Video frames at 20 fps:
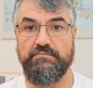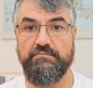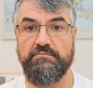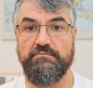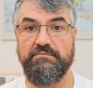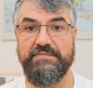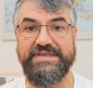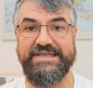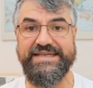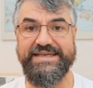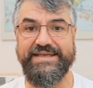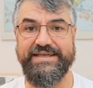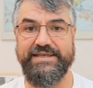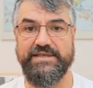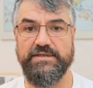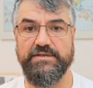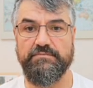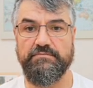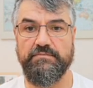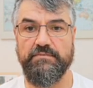
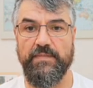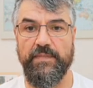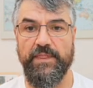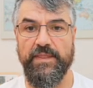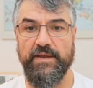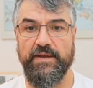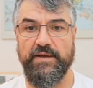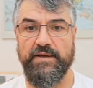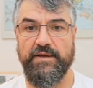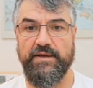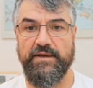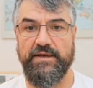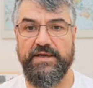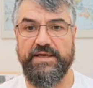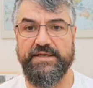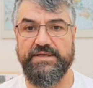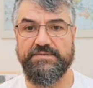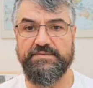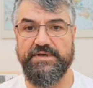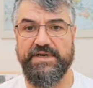delete,
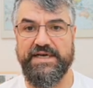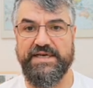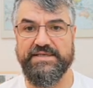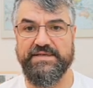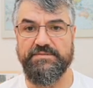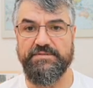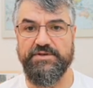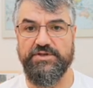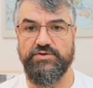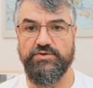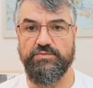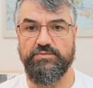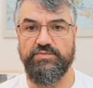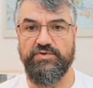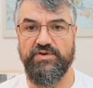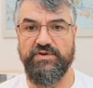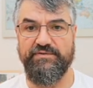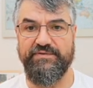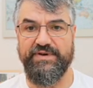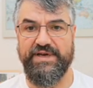and it will ask me to
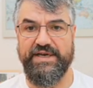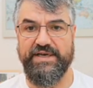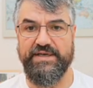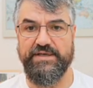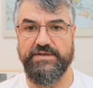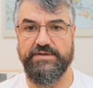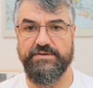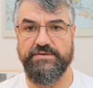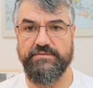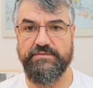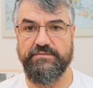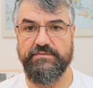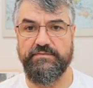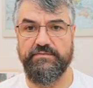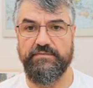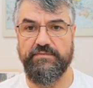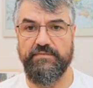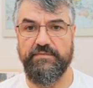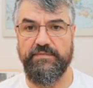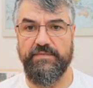provide
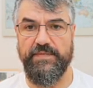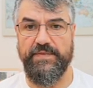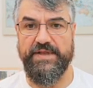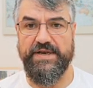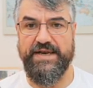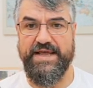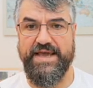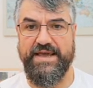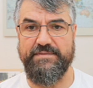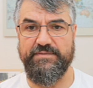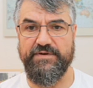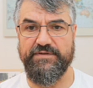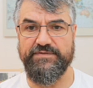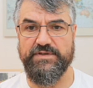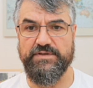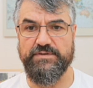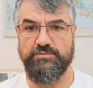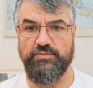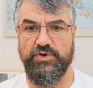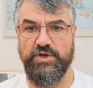the name of
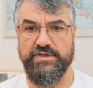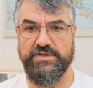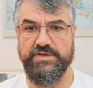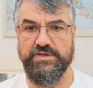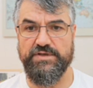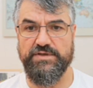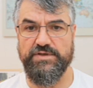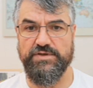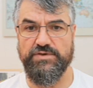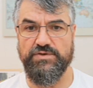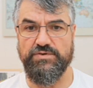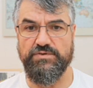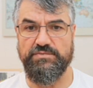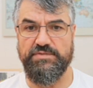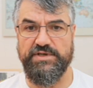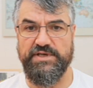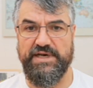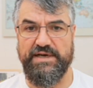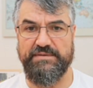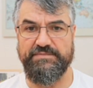this project just to
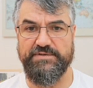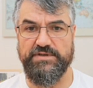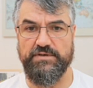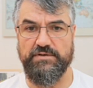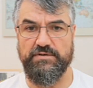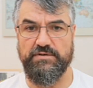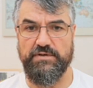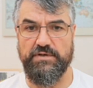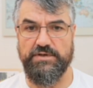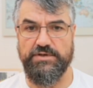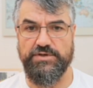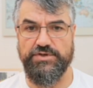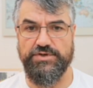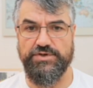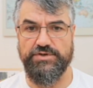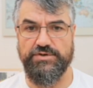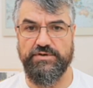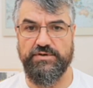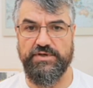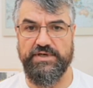be absolutely
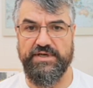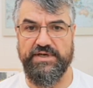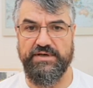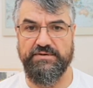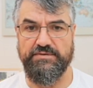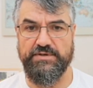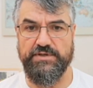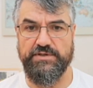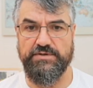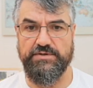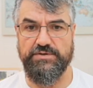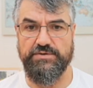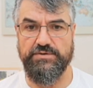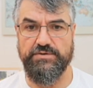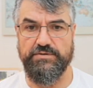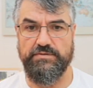sure that I want to